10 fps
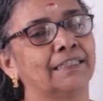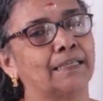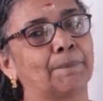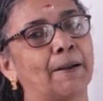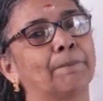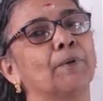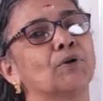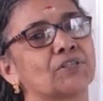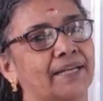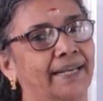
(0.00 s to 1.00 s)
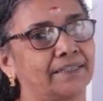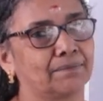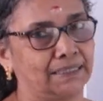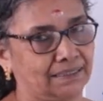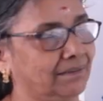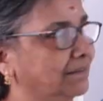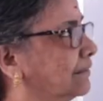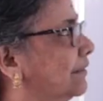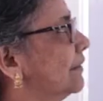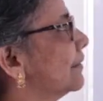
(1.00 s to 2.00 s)
the proportionate method.
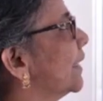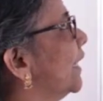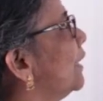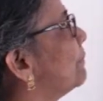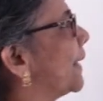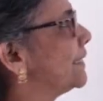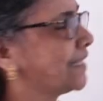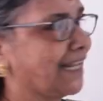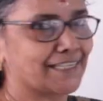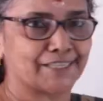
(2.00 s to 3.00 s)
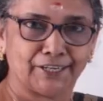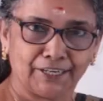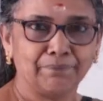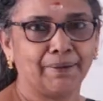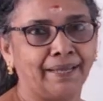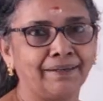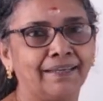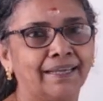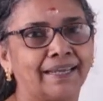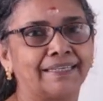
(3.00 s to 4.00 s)
Really, price elasticity demand,
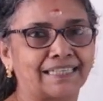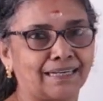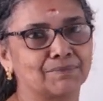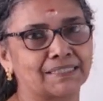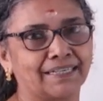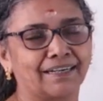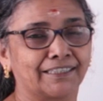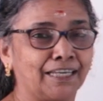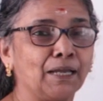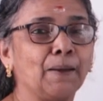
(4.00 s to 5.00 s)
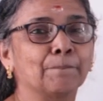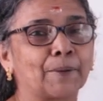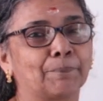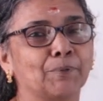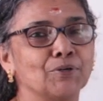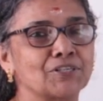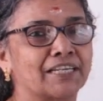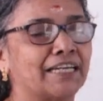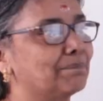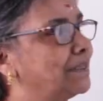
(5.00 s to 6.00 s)
it comes under the
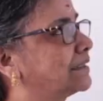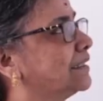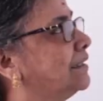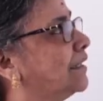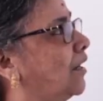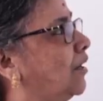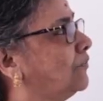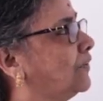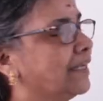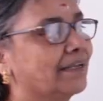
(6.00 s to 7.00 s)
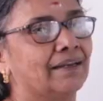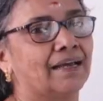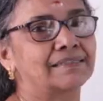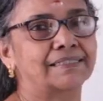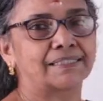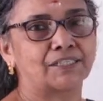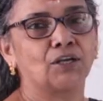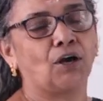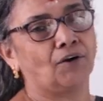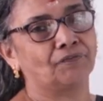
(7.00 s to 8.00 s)
proportionate method of
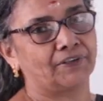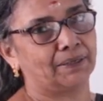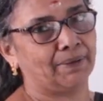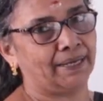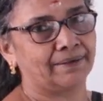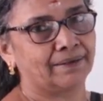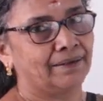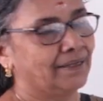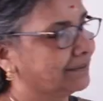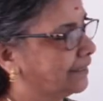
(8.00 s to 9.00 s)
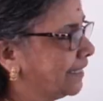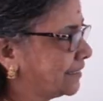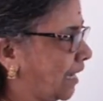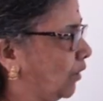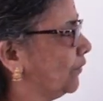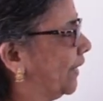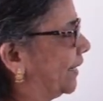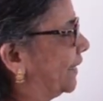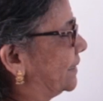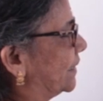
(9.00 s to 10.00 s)
elasticity of demand. That is how we are
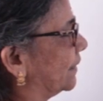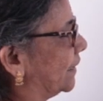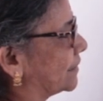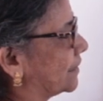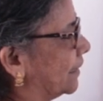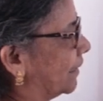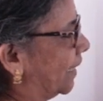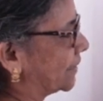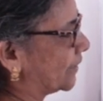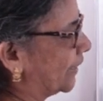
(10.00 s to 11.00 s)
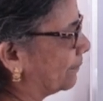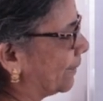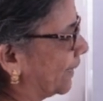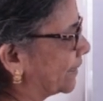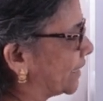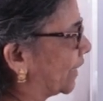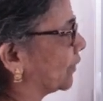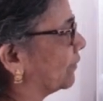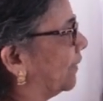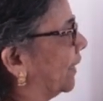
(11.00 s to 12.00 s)
getting this elasticity demand is equal
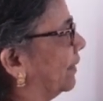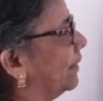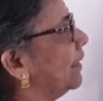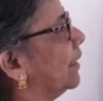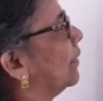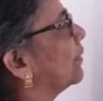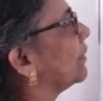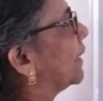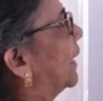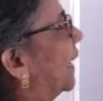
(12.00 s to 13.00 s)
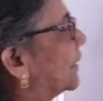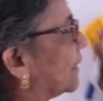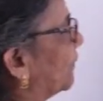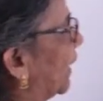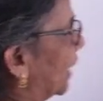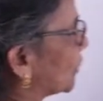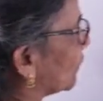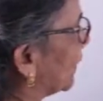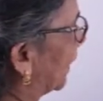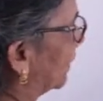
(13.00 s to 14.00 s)
to 1. Or in another way also
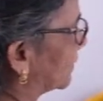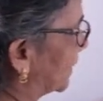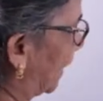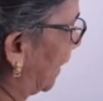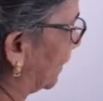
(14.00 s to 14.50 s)
we can say